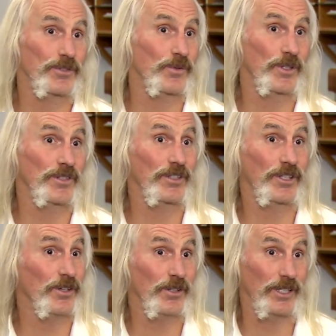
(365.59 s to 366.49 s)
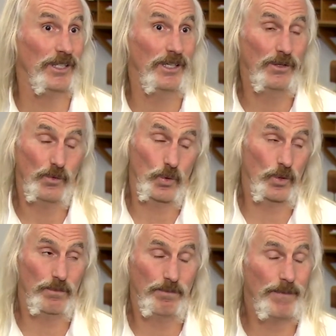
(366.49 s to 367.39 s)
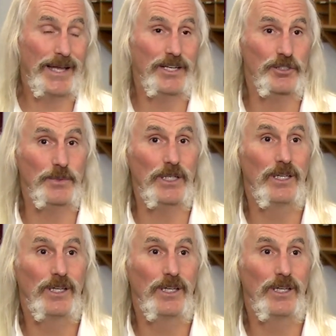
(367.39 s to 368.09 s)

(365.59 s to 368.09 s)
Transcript: or his security, or management.